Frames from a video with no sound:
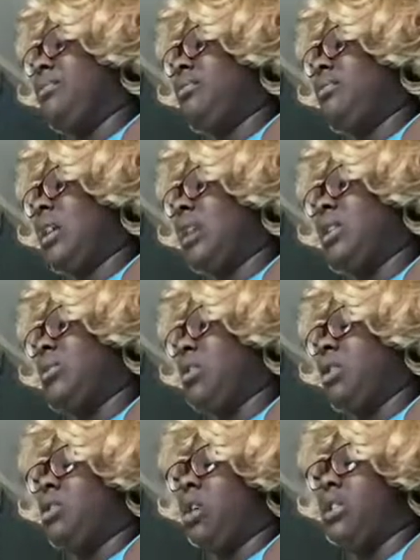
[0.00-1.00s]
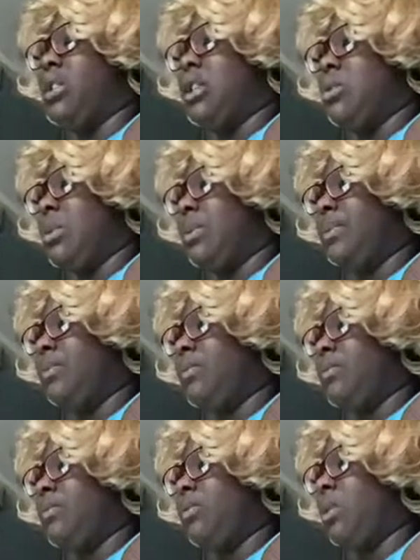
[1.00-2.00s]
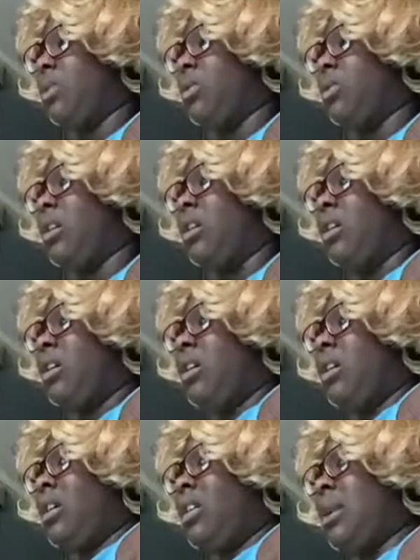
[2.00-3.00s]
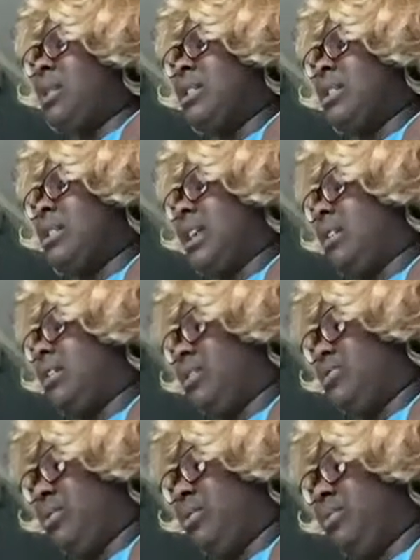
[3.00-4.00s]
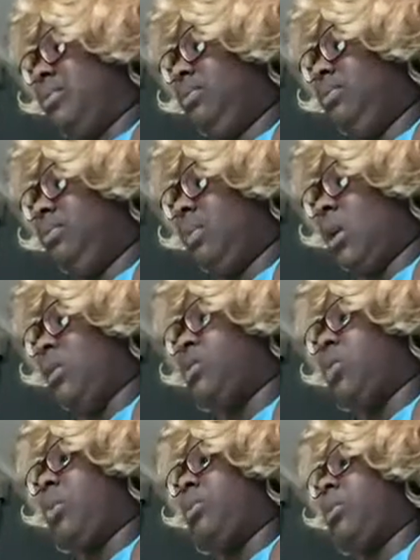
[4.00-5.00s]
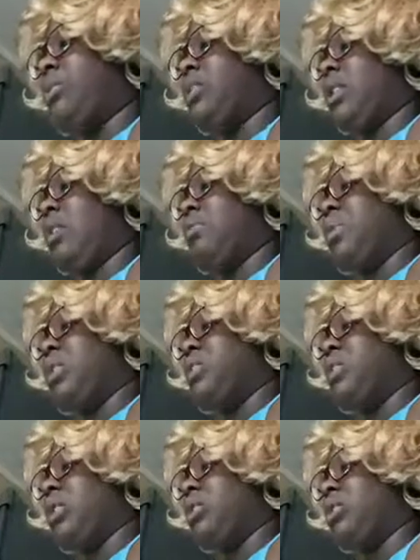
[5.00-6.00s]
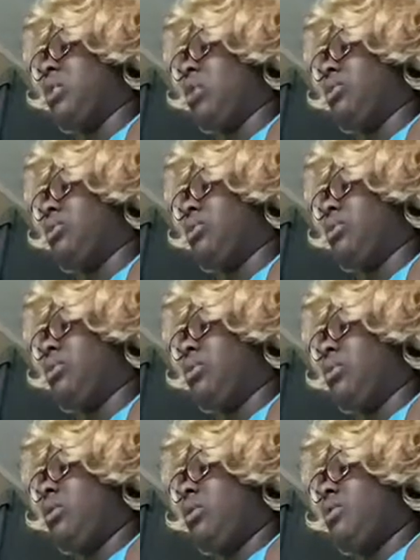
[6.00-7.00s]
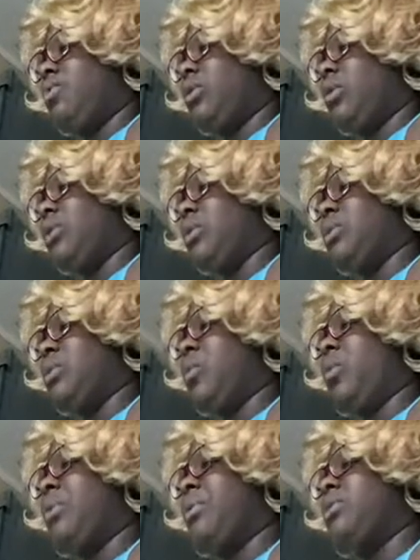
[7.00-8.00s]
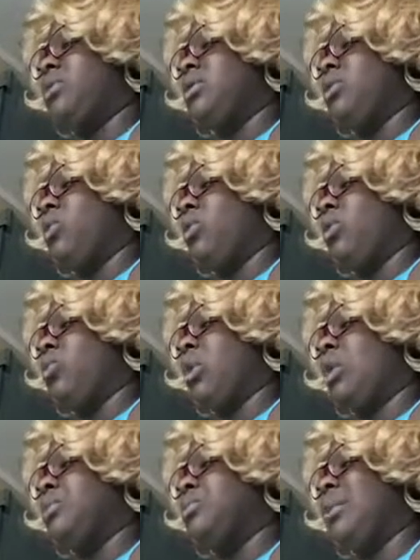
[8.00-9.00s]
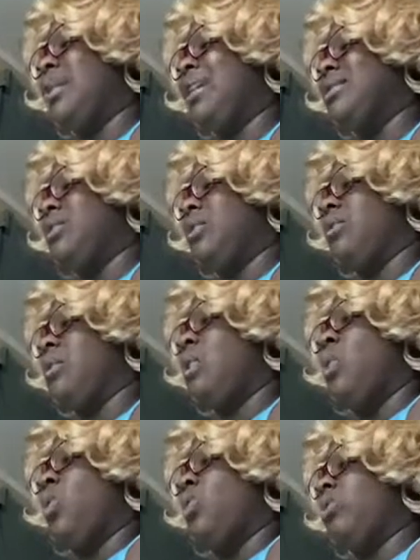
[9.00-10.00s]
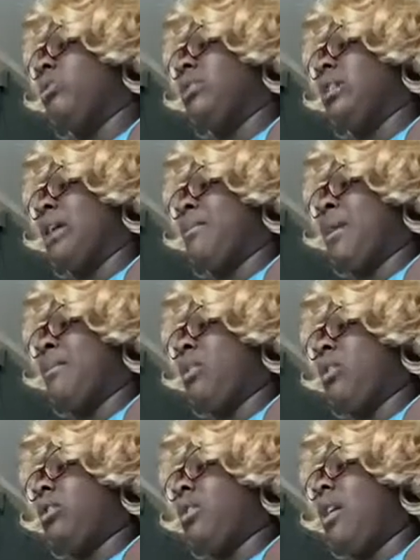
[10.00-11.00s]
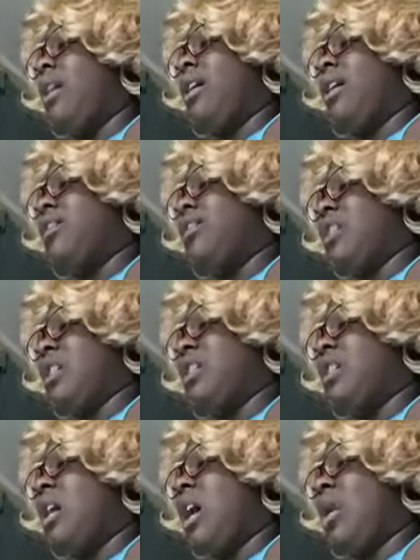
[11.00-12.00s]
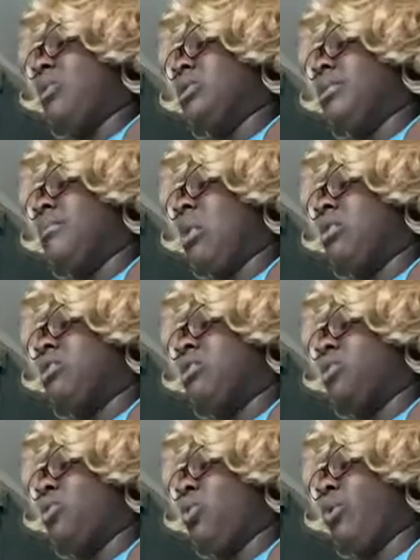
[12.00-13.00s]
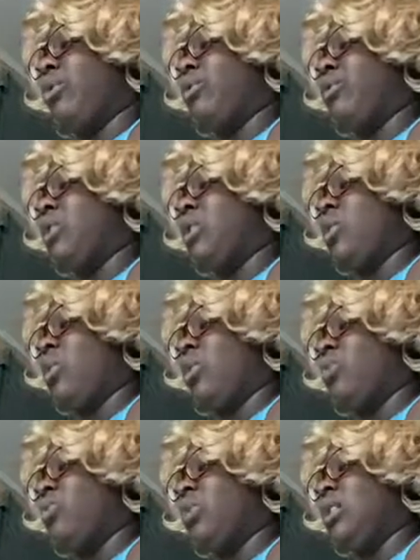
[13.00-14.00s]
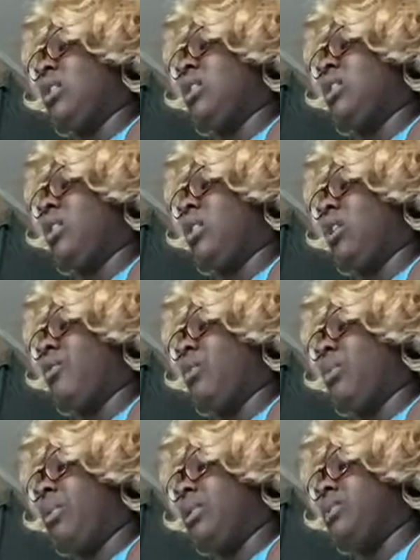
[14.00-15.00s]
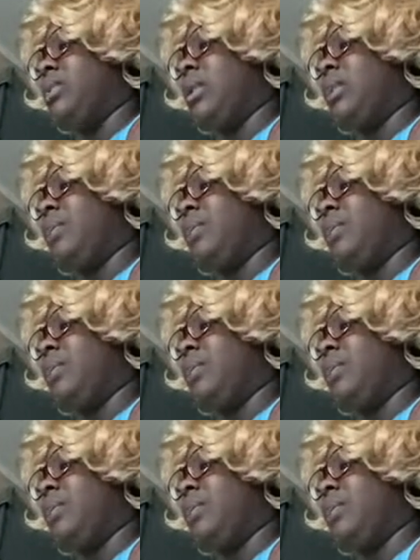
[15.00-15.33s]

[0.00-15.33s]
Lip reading: I didn't want to talk to anyone. No, that wasn't exactly true. There was one person I really wanted to talk to. She was the one person in the world who I was positive wouldn't look at my mark and think I was a monster or a freak or a really awful person.